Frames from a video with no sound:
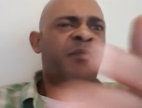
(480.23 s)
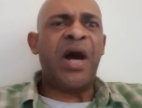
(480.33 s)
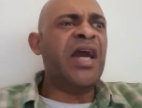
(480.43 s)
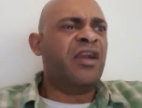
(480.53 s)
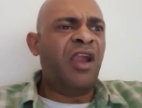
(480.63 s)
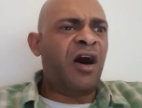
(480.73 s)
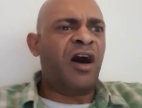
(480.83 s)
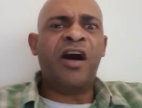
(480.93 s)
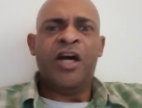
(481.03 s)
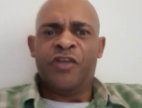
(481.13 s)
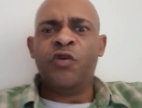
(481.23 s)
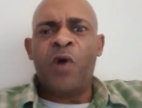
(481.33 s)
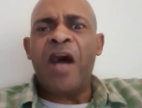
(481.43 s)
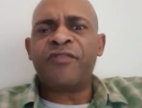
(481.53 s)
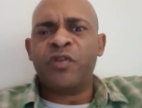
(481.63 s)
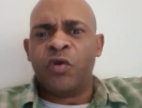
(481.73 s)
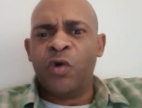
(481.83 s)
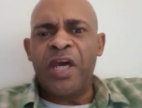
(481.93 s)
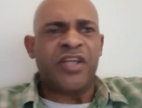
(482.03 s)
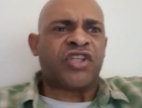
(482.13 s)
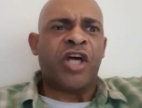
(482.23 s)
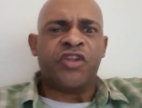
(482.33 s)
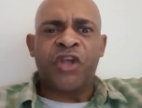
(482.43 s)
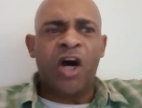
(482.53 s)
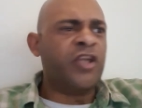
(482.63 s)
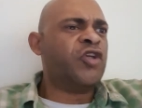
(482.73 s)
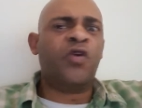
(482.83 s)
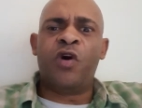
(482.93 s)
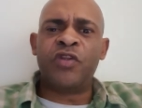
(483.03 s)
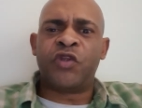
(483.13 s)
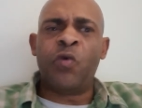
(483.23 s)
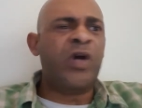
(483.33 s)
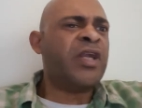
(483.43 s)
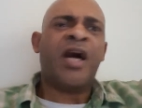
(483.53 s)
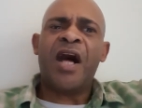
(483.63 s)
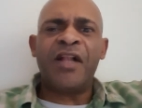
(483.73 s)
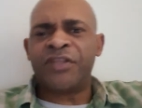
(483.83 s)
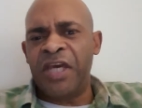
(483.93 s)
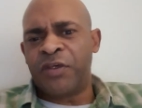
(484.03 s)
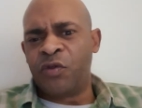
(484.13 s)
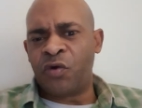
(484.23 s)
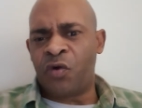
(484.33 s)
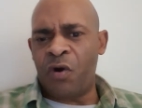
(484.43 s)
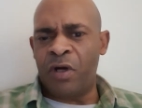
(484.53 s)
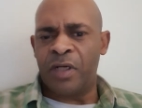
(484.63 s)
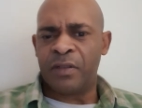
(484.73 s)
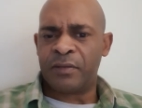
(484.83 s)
By law, you have to do this. Done. You don't do it, I'll take you to court.